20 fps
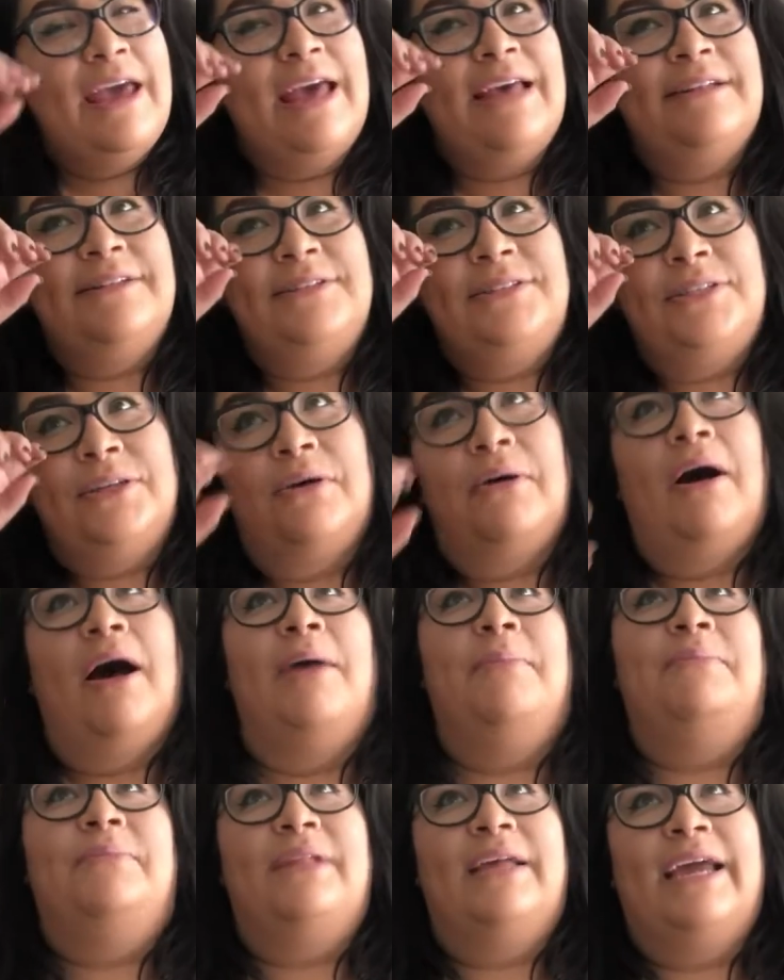and so
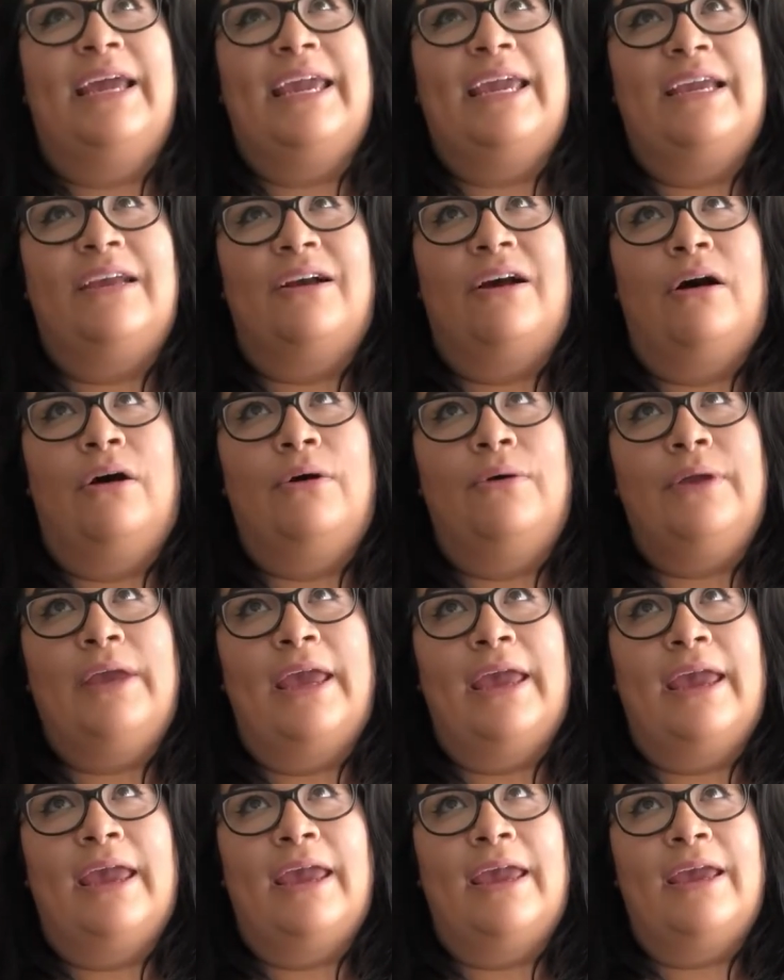I'm like,
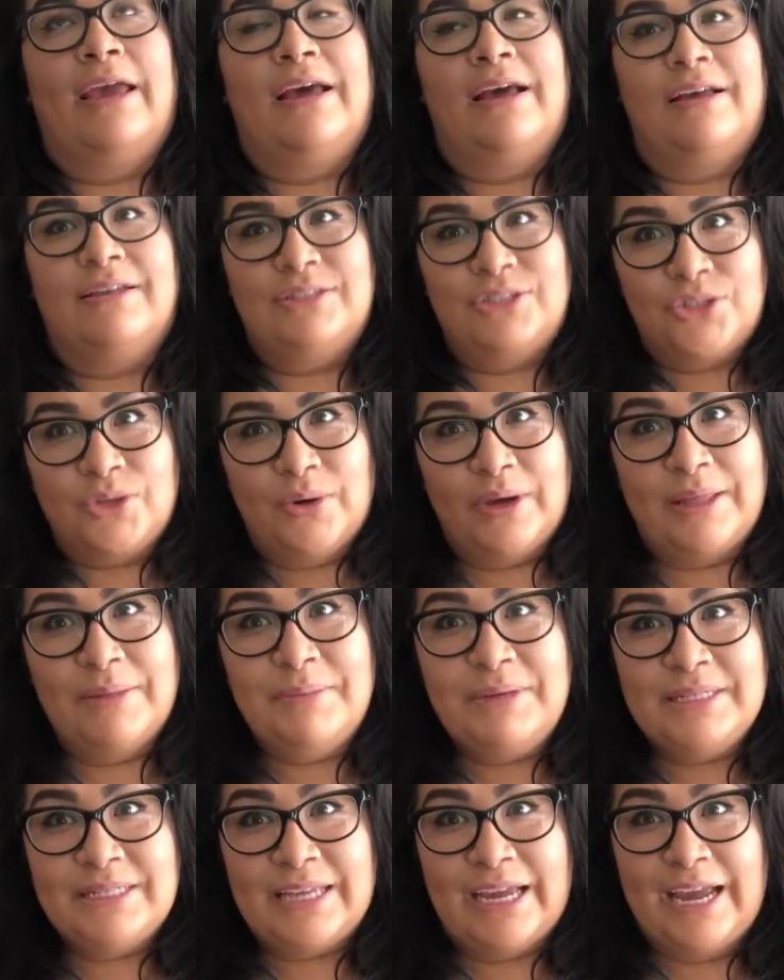okay, so that
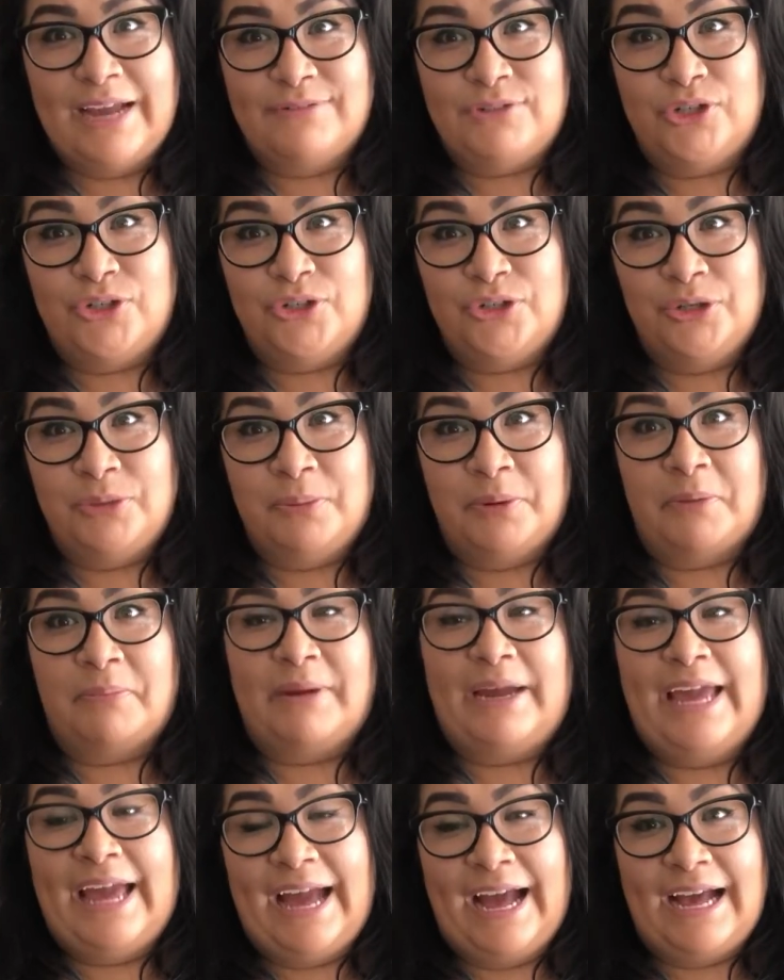means I have to Uber
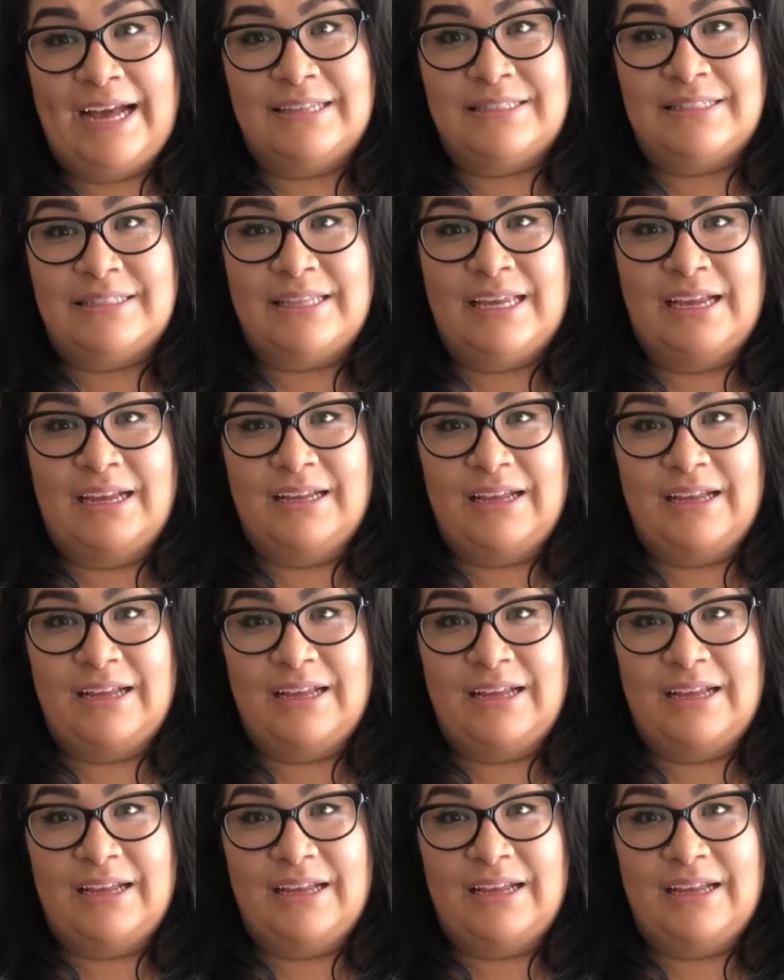my ass